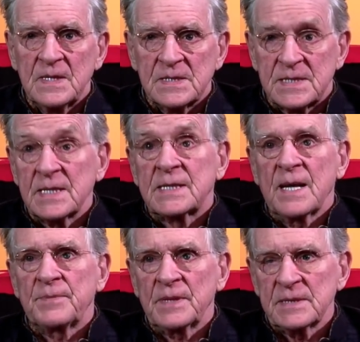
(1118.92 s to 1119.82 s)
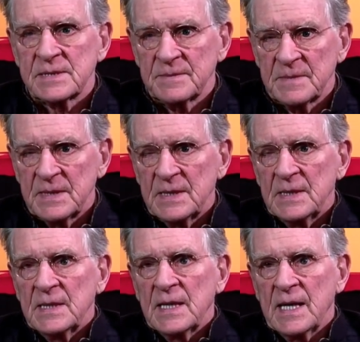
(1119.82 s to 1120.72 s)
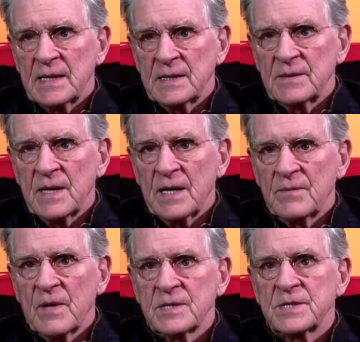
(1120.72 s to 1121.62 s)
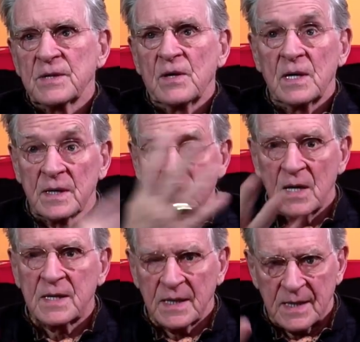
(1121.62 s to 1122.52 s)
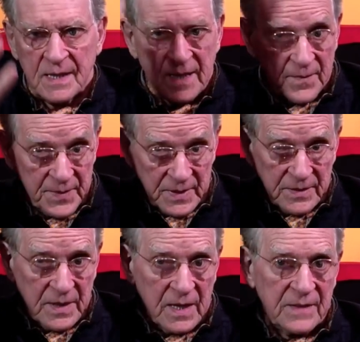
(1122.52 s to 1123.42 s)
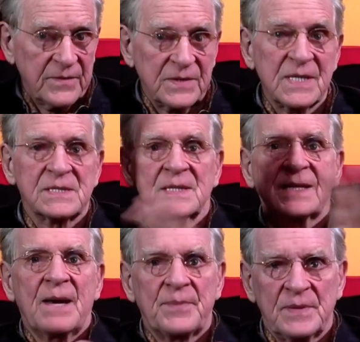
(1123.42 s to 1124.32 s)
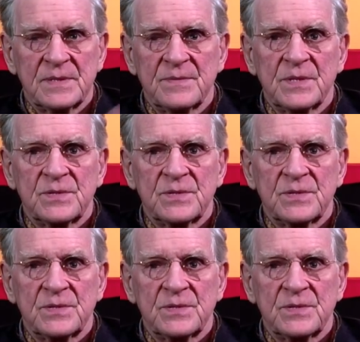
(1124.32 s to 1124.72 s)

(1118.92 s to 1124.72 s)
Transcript: state capitalism, and in and Russia, oligarchic capital, and not even decent capitalism.